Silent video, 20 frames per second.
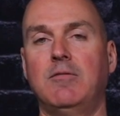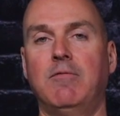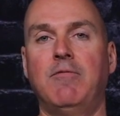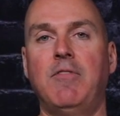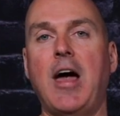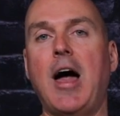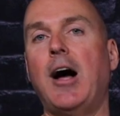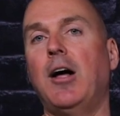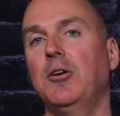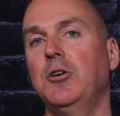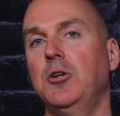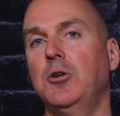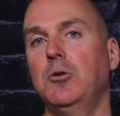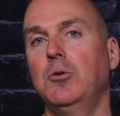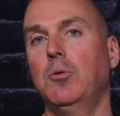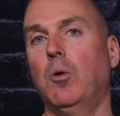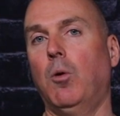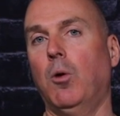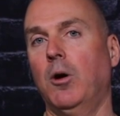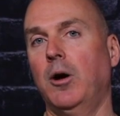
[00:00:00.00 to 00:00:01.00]

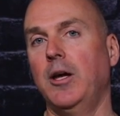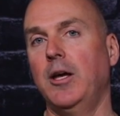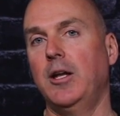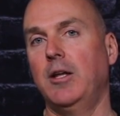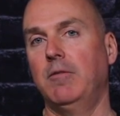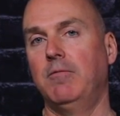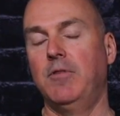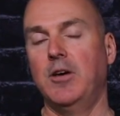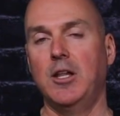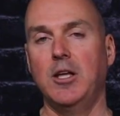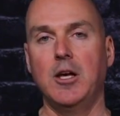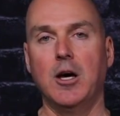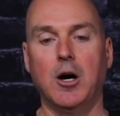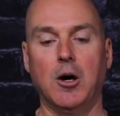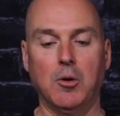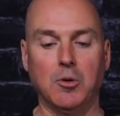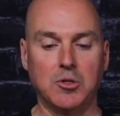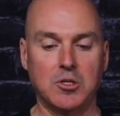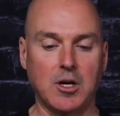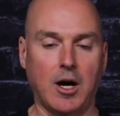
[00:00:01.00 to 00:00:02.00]
value-oriented
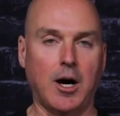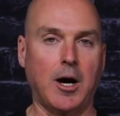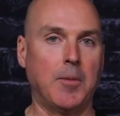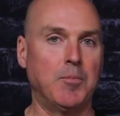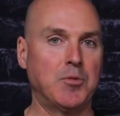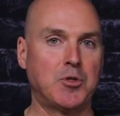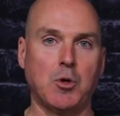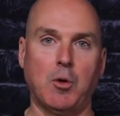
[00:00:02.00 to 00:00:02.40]
videos.